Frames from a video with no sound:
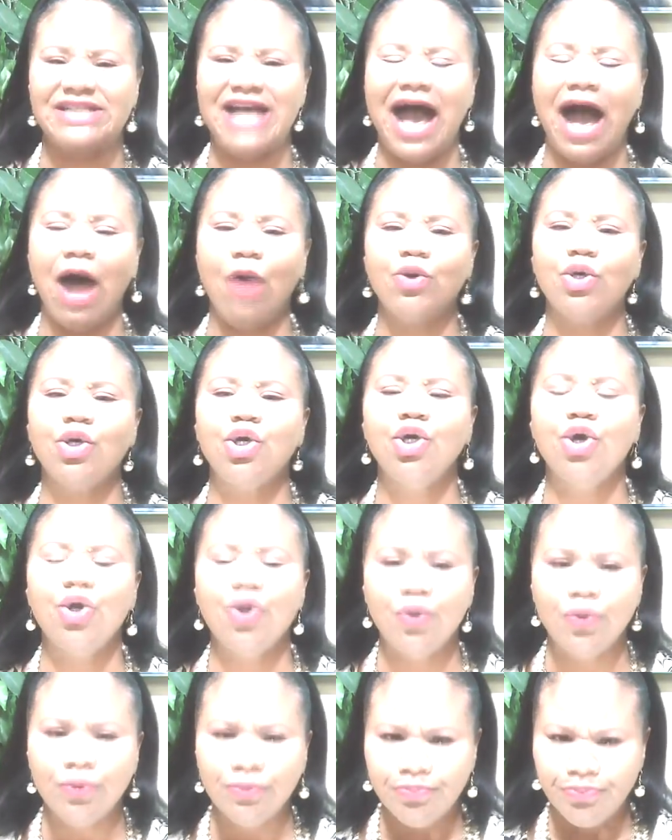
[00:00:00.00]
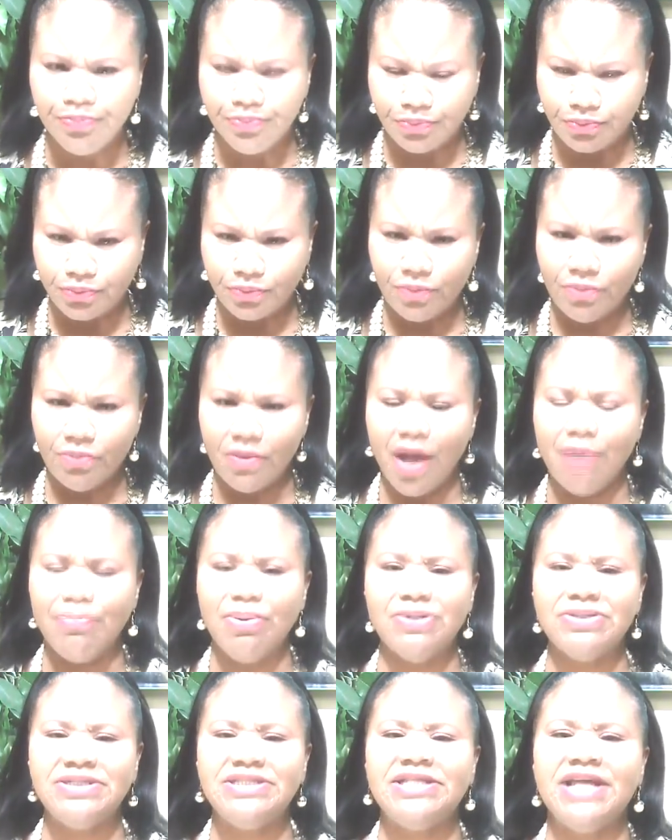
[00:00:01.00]
It's how you
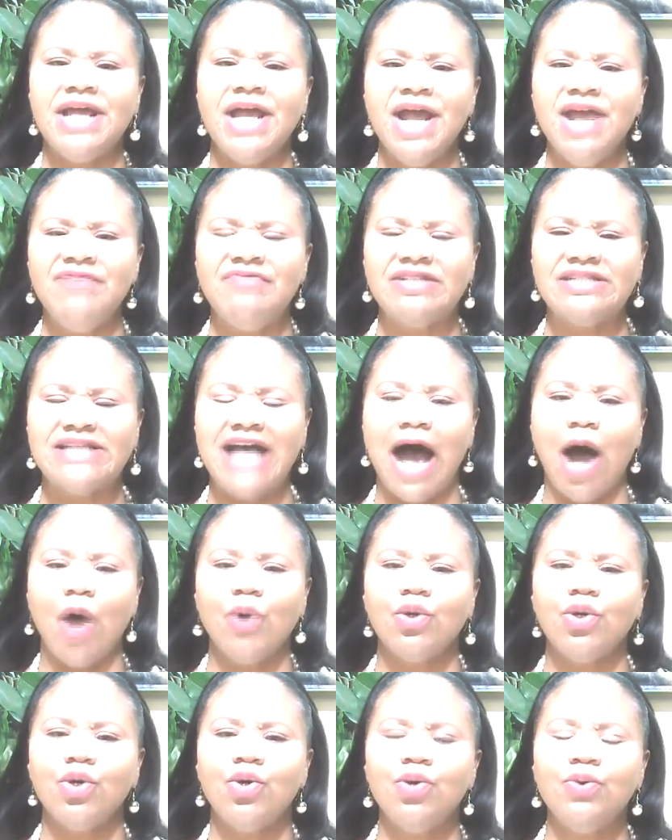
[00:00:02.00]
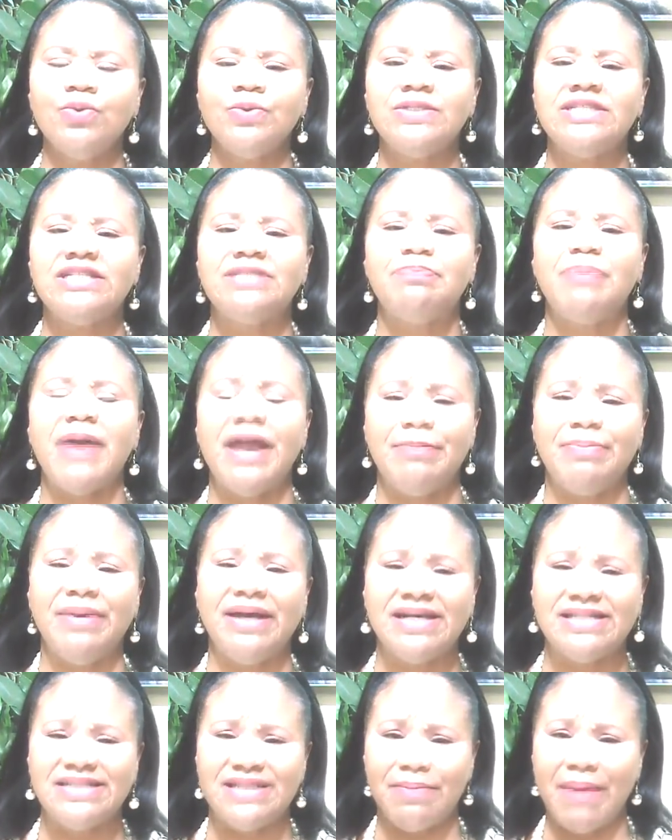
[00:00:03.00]
perceive is how you speak
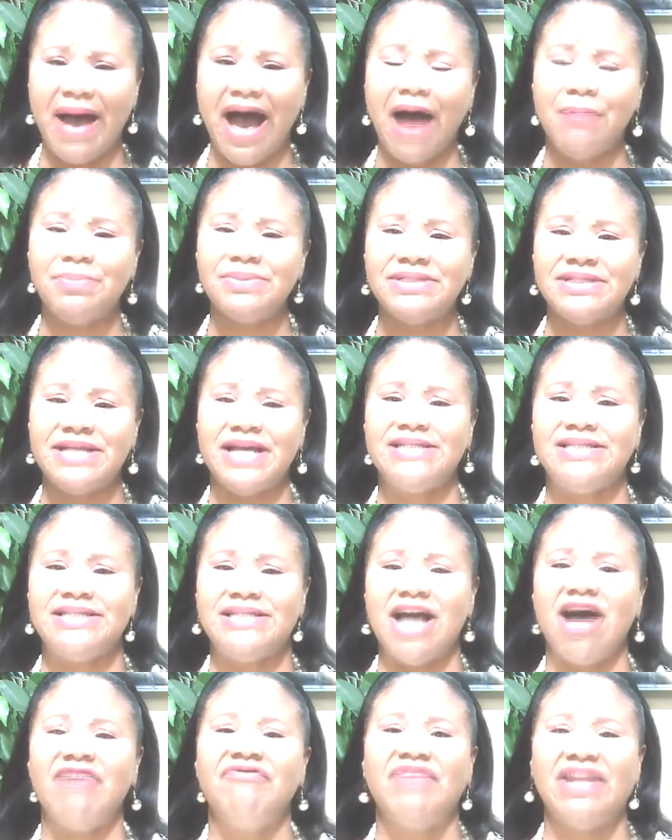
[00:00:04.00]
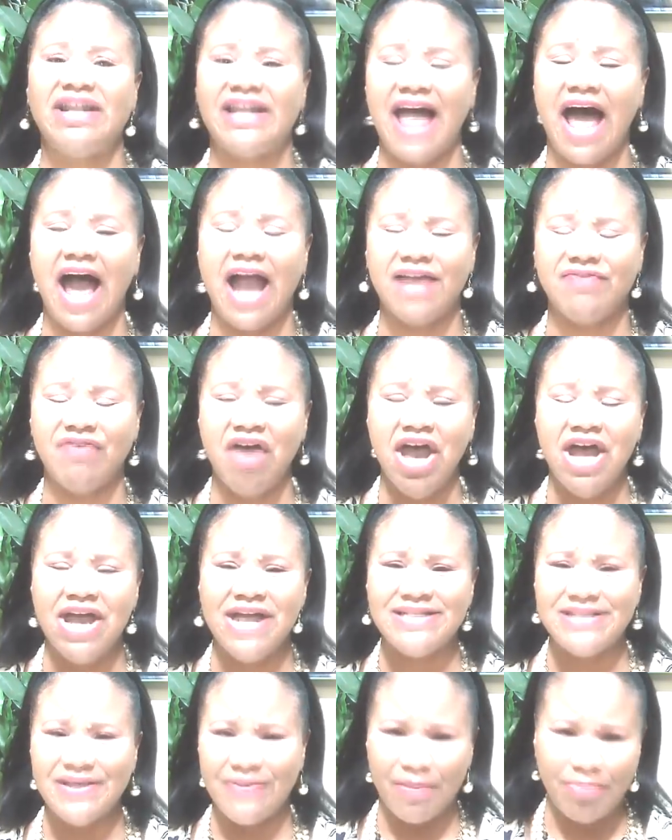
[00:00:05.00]
because the Bible says death and
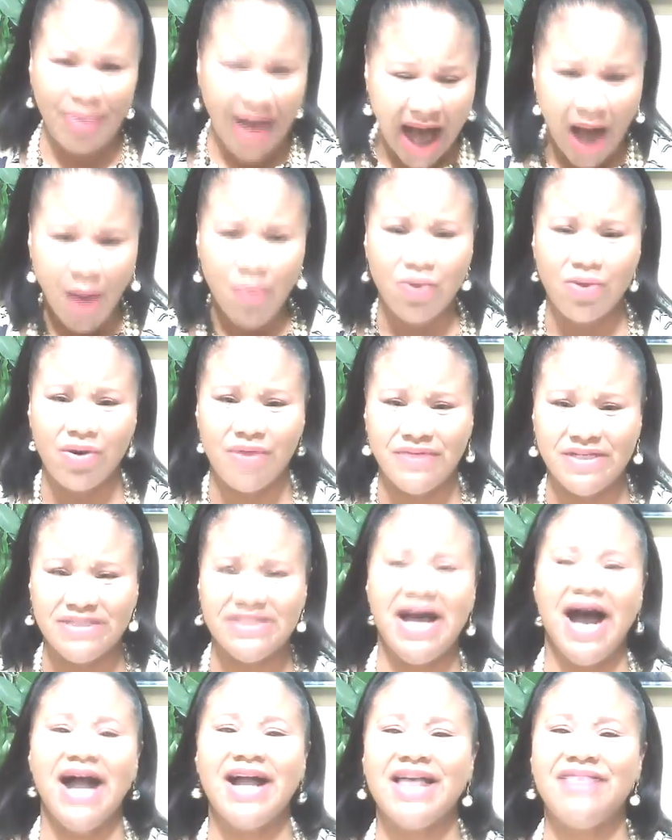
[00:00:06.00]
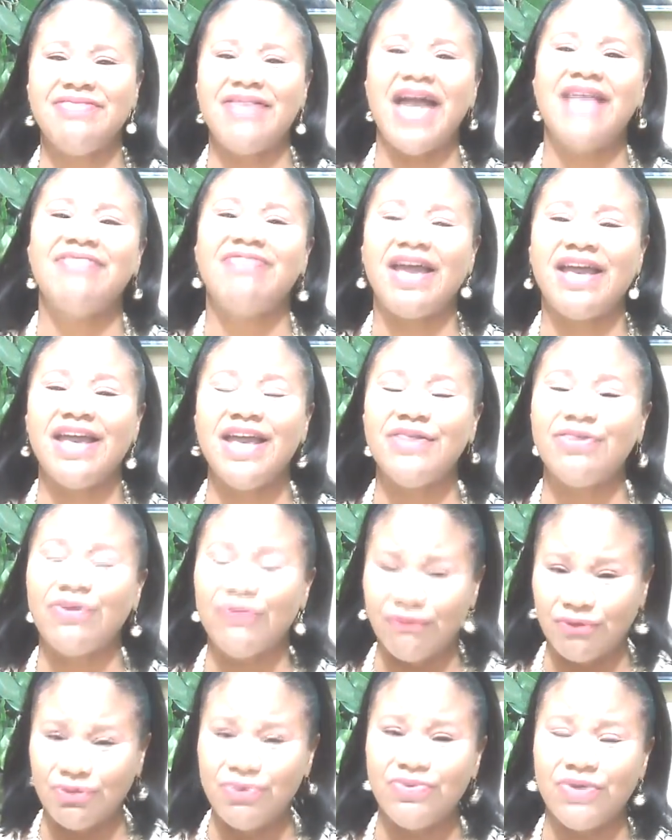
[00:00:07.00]
life is in the power of the tongue and they that eat
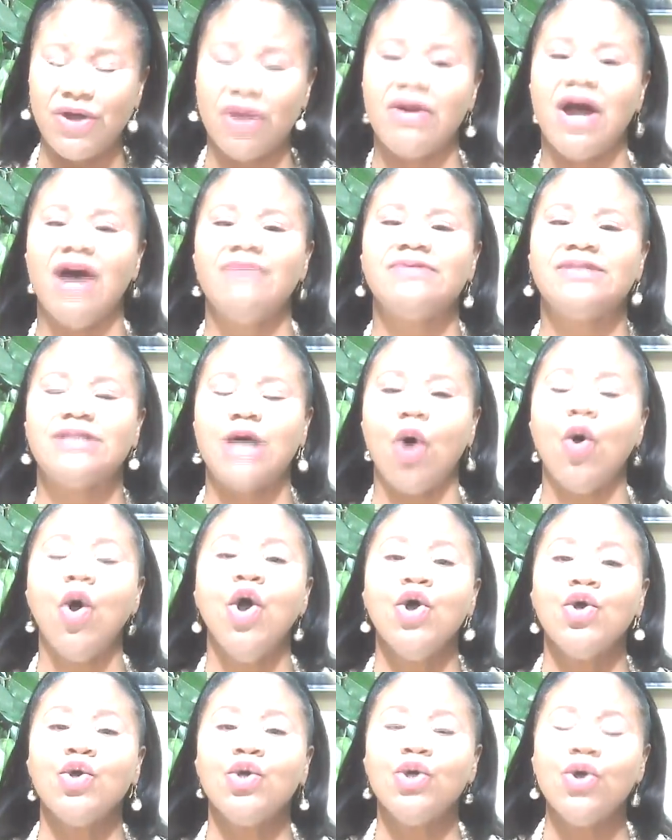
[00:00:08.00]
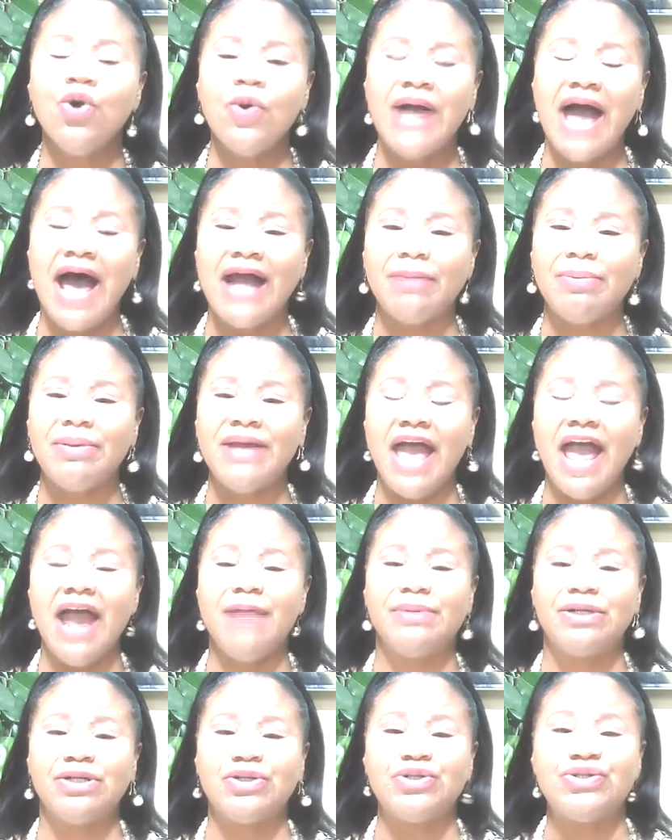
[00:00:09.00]
the fruit thereof. So you got to be
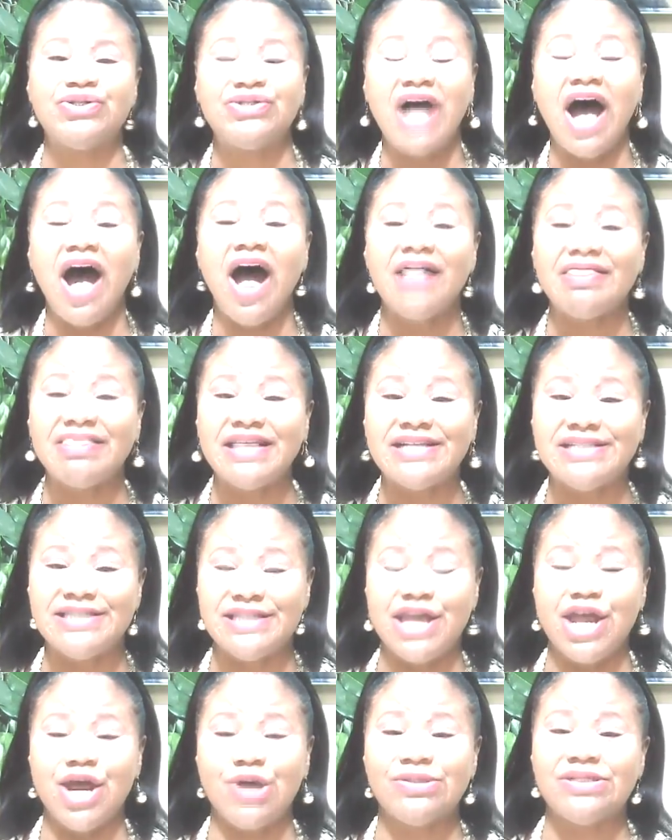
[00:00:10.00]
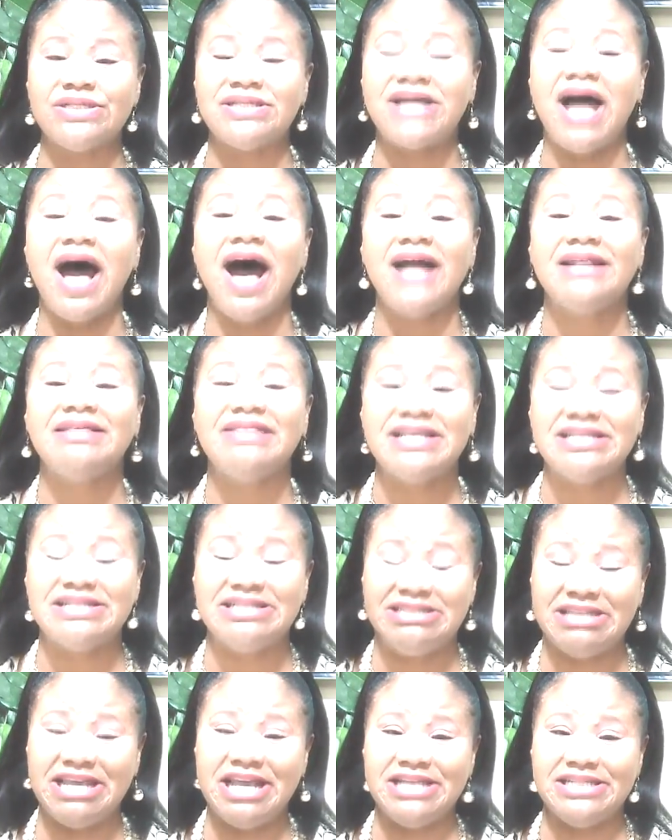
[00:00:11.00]
able to start this year, start
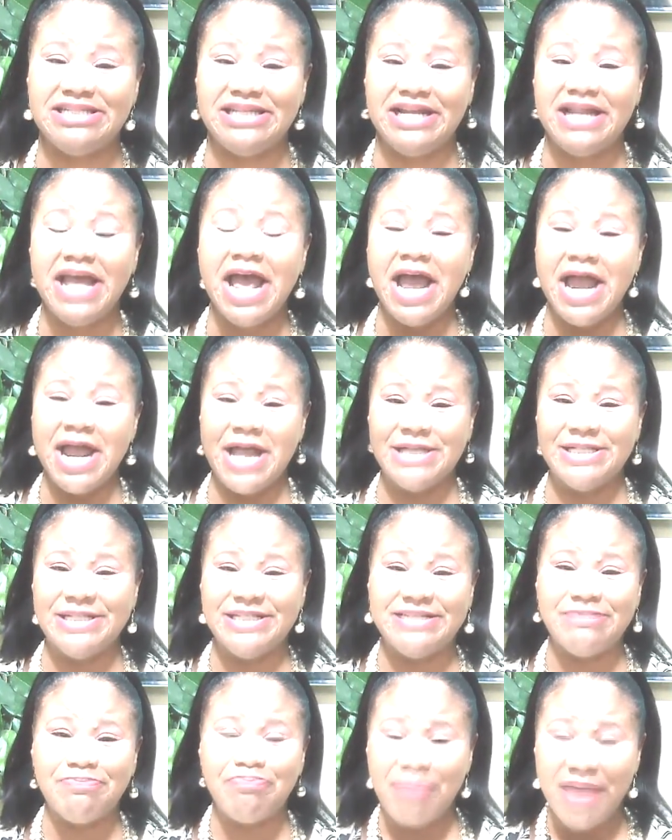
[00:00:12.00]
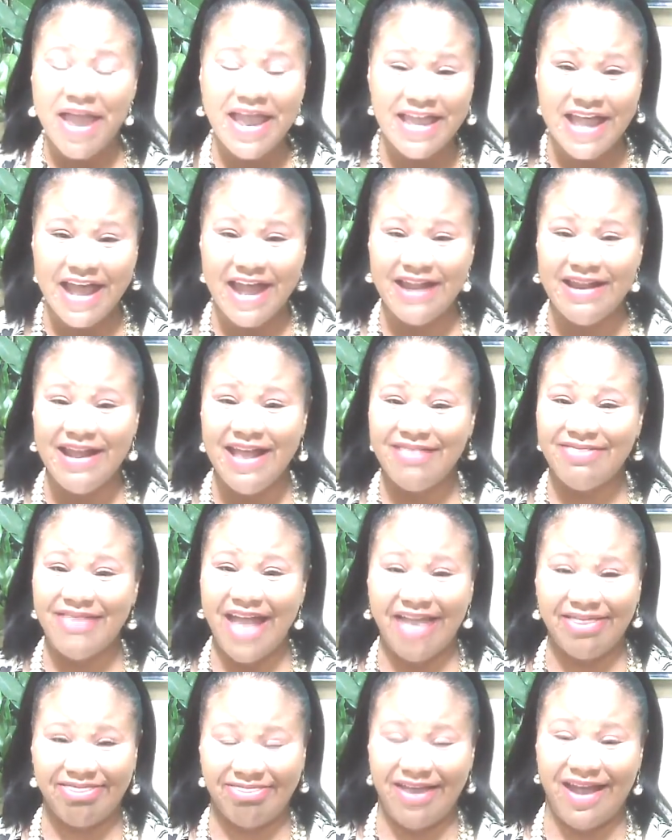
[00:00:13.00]
this season and speaking
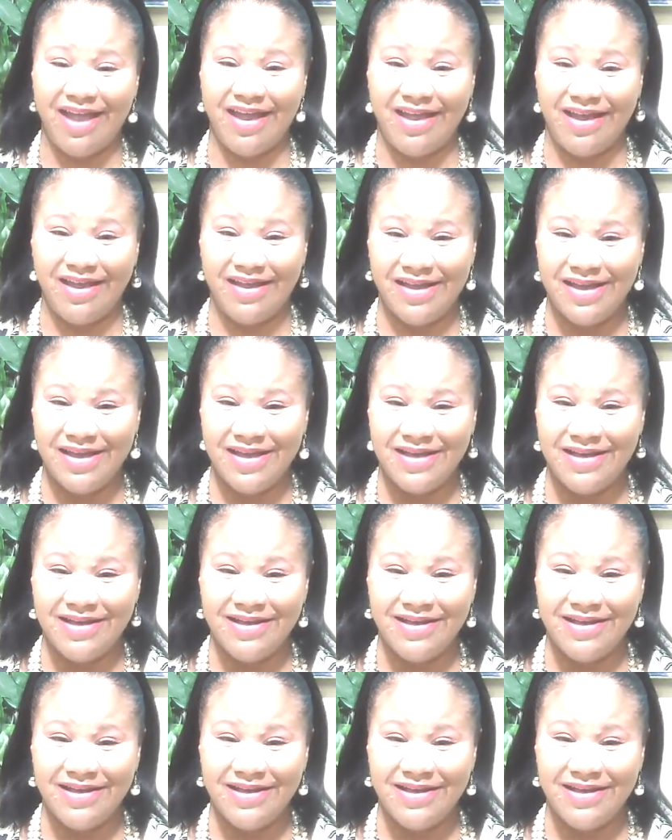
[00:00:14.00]
that thing.